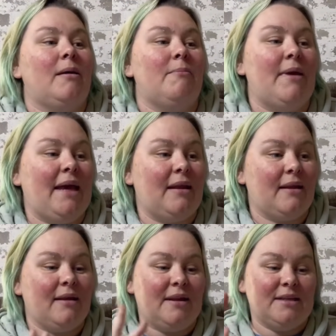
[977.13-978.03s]
Made
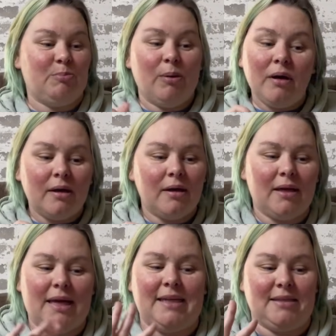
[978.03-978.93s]
this book.
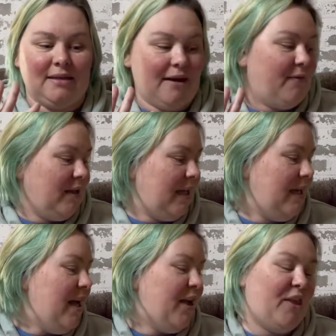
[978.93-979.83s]
It's
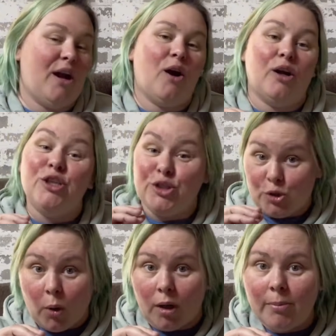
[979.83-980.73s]
lovely. They are
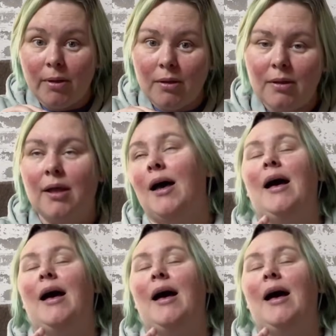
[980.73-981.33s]
adorable.